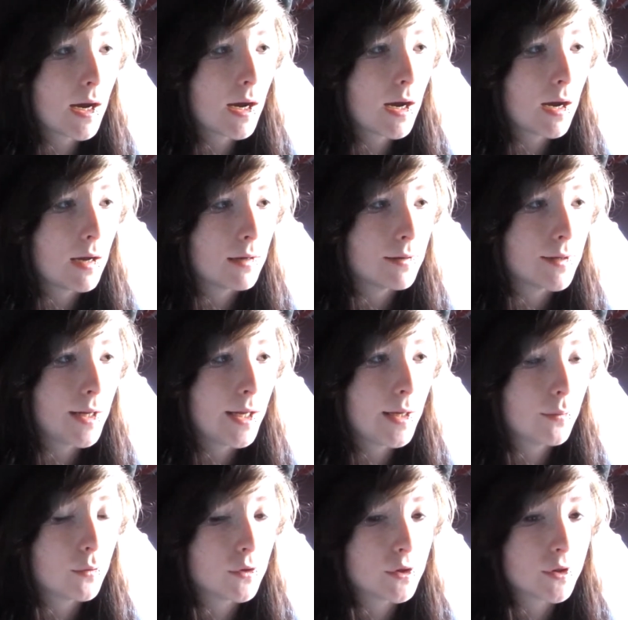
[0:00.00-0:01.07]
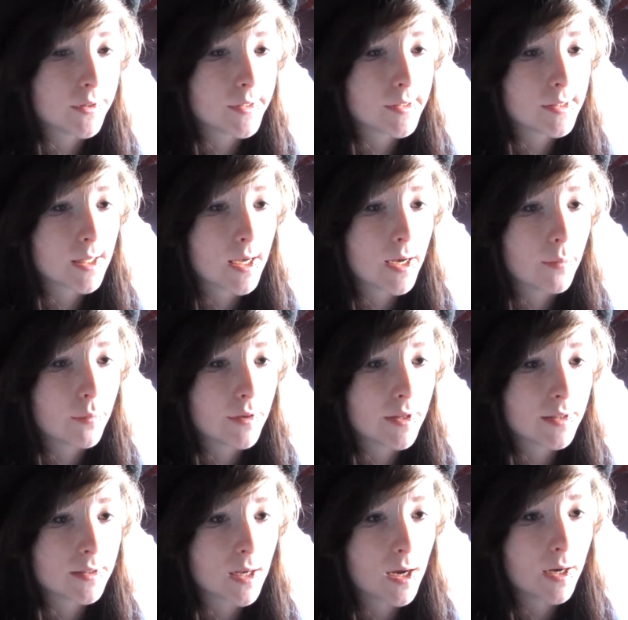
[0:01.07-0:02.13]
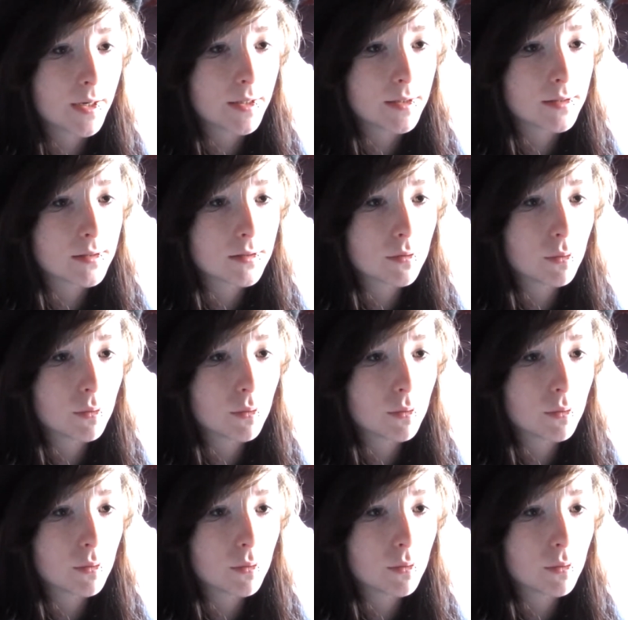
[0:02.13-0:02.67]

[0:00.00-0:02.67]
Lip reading: And he was just there with his eyes